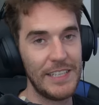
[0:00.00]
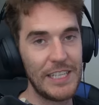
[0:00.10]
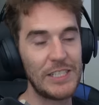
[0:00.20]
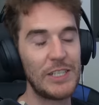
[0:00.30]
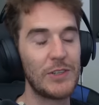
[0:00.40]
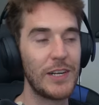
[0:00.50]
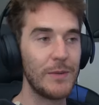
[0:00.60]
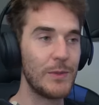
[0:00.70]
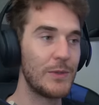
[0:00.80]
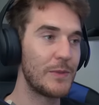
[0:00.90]
It is
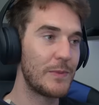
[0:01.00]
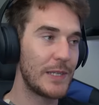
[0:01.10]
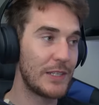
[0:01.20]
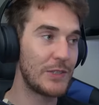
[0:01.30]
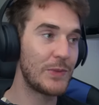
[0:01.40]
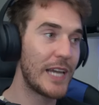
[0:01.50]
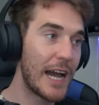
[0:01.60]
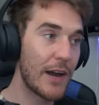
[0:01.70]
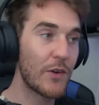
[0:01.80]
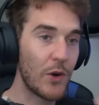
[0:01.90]
incredible because we
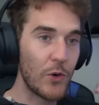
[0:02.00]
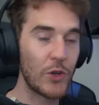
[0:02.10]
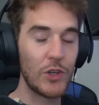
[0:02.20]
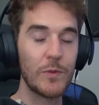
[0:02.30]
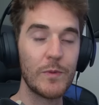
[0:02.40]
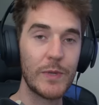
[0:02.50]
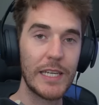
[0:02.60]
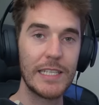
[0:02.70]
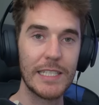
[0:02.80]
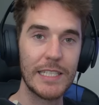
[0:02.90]
are all human
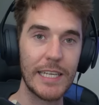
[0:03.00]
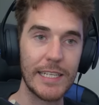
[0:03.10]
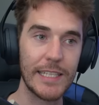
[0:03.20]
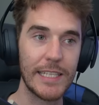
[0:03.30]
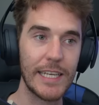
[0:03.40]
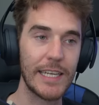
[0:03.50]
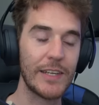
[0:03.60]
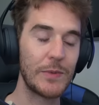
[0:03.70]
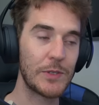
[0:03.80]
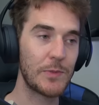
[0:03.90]
beings at the end of the day,
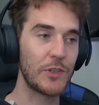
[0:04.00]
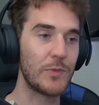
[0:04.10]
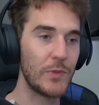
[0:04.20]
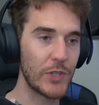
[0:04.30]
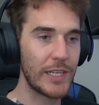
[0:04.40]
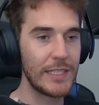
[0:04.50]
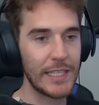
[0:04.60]
and we're supposed to be working